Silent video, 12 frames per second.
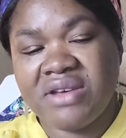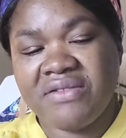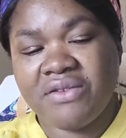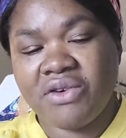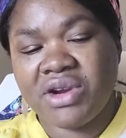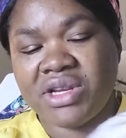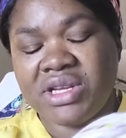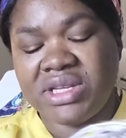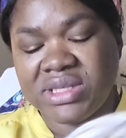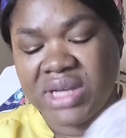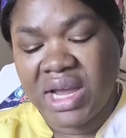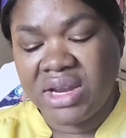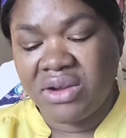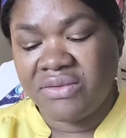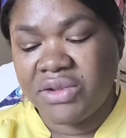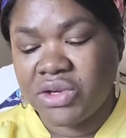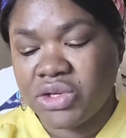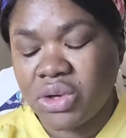for the design of the
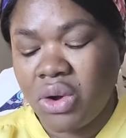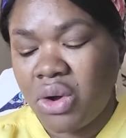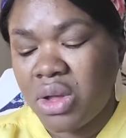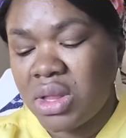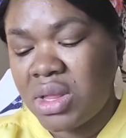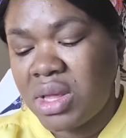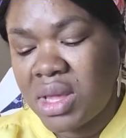shawl.